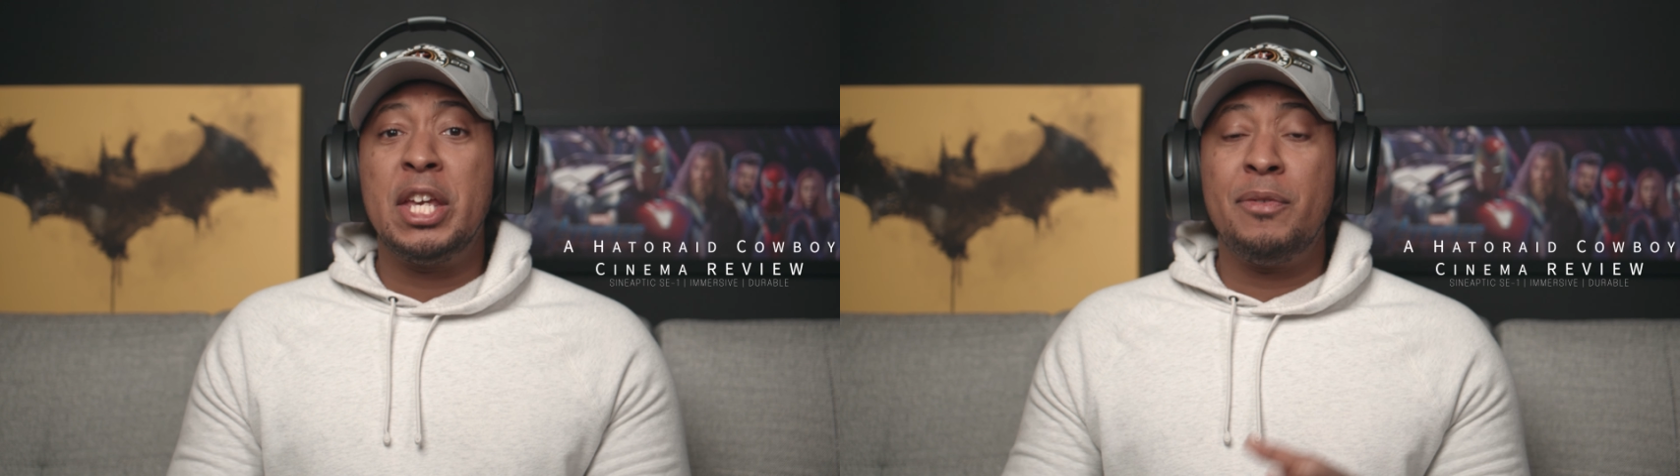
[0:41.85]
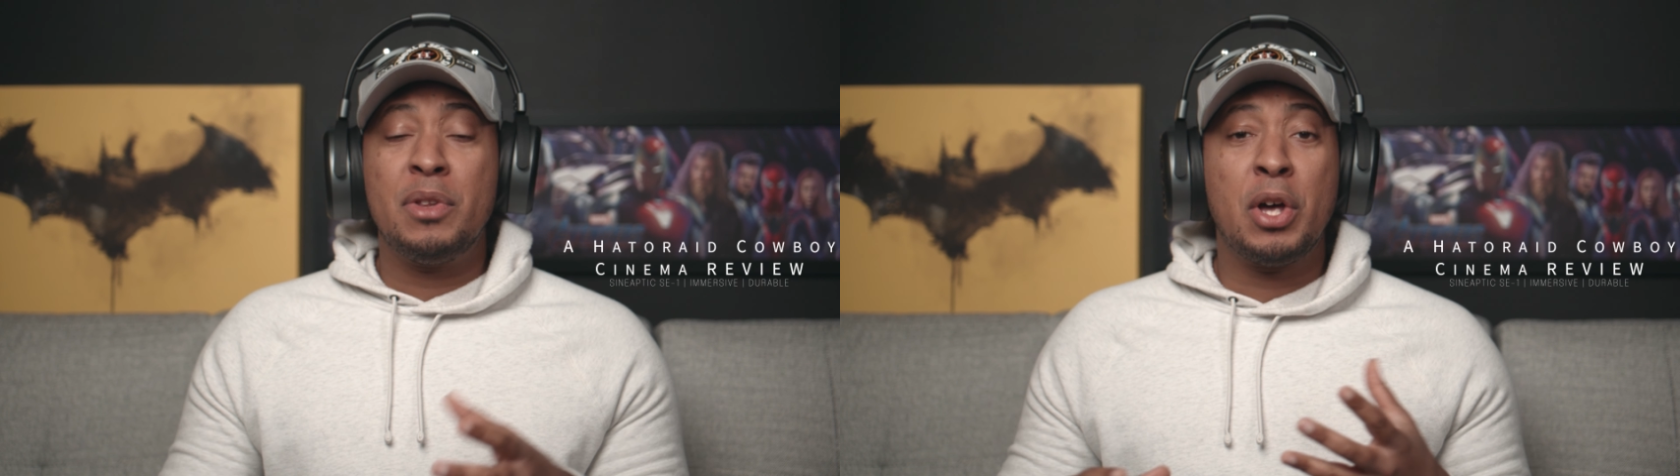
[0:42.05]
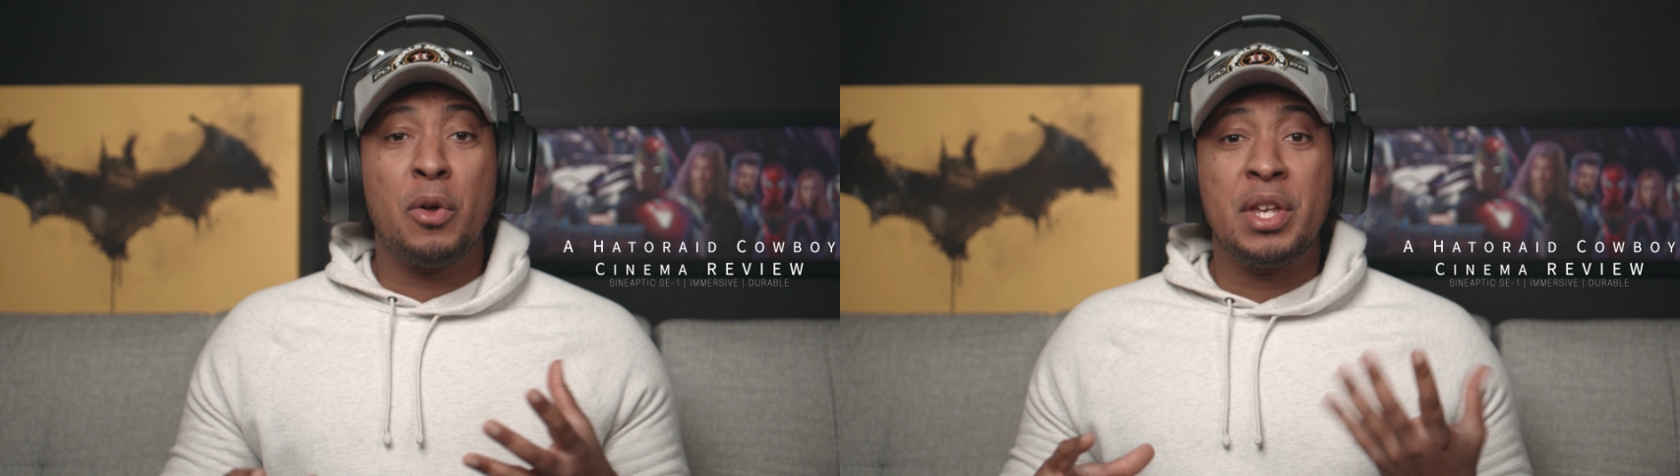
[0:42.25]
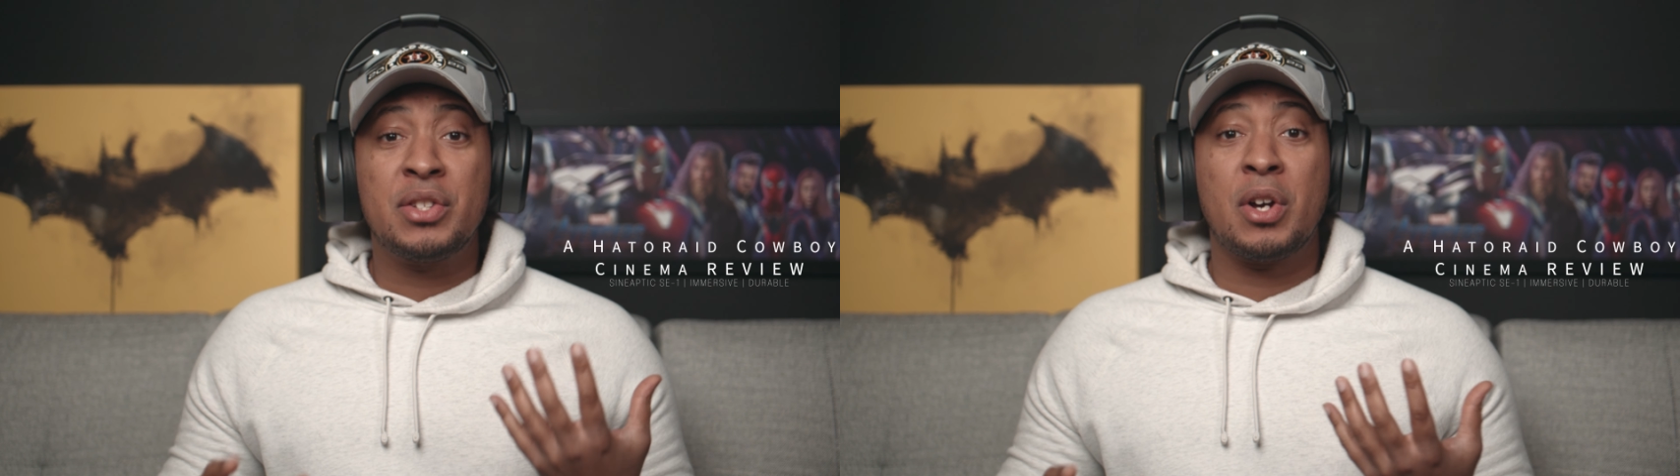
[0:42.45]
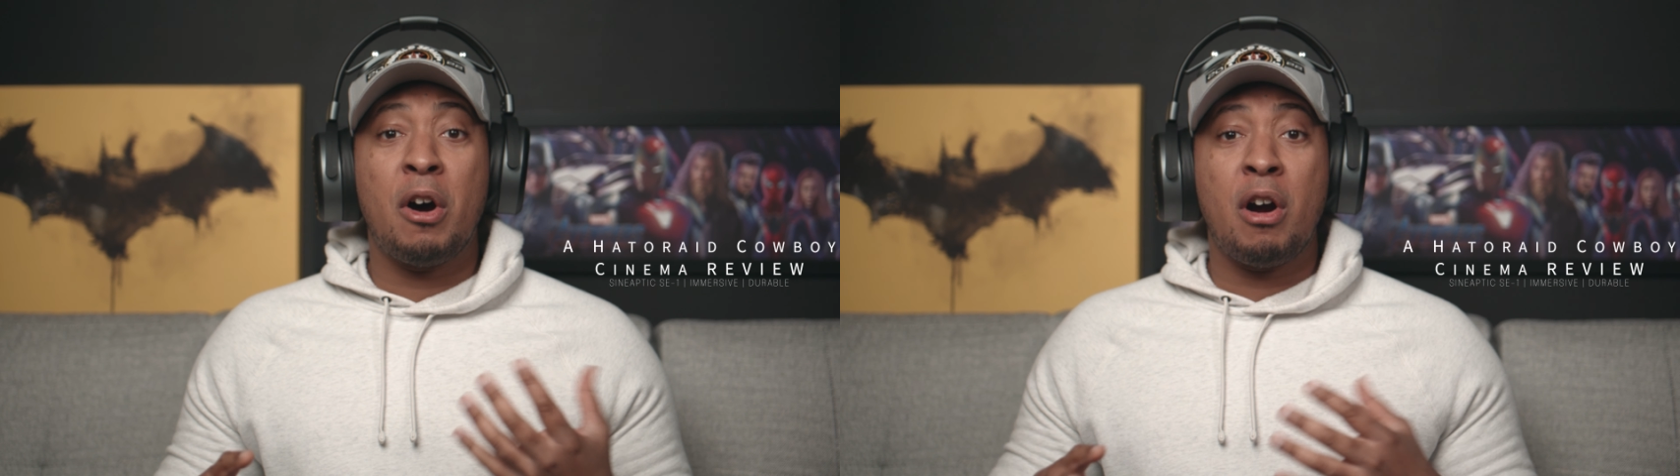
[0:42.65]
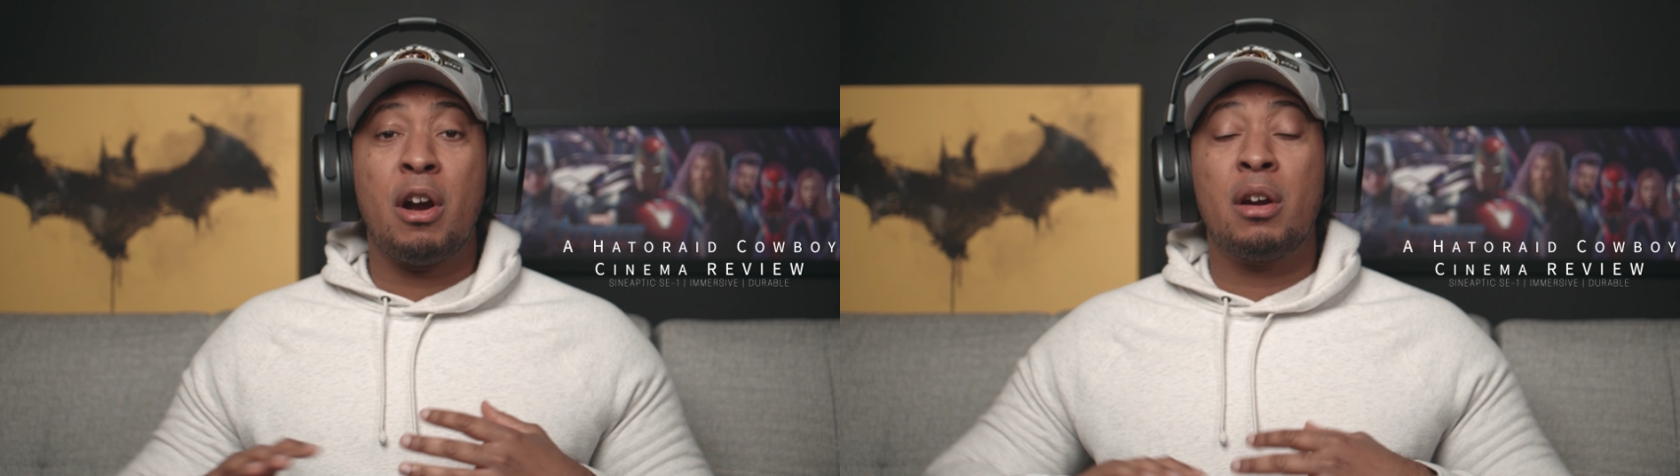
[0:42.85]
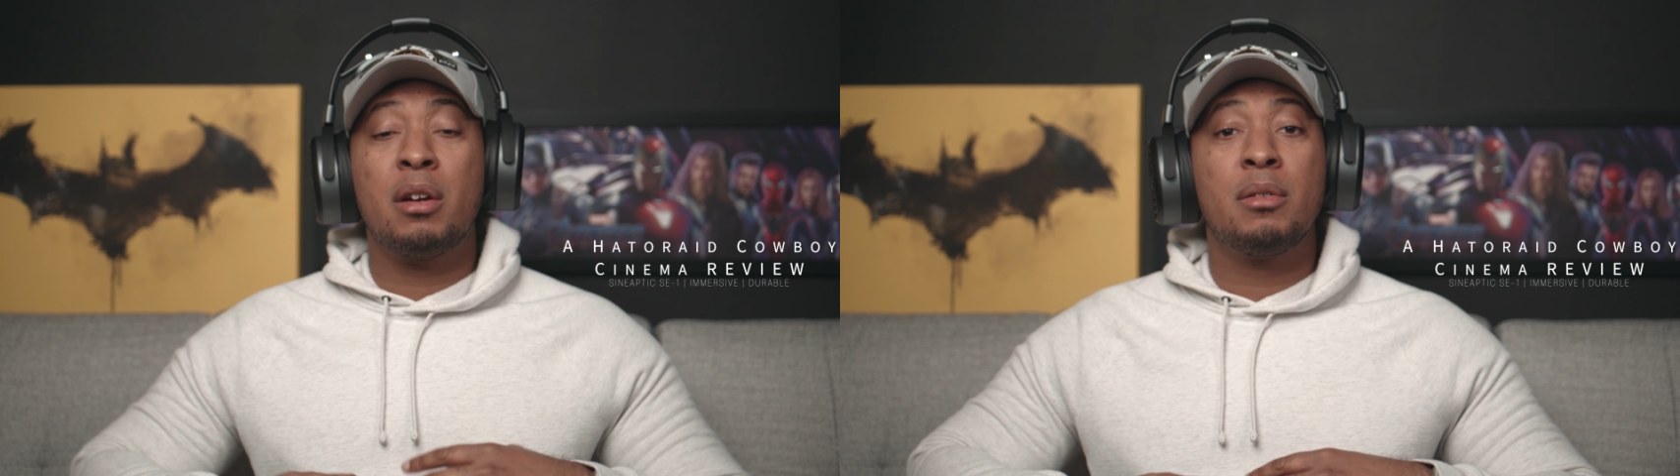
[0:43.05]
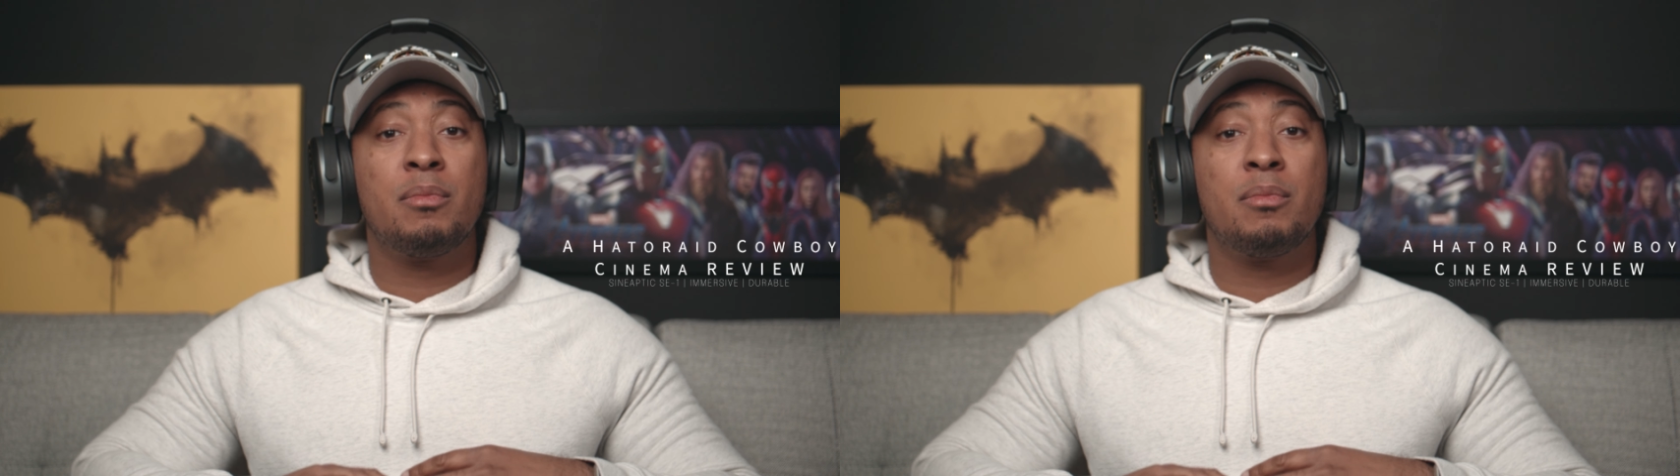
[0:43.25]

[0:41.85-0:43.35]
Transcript: even though these are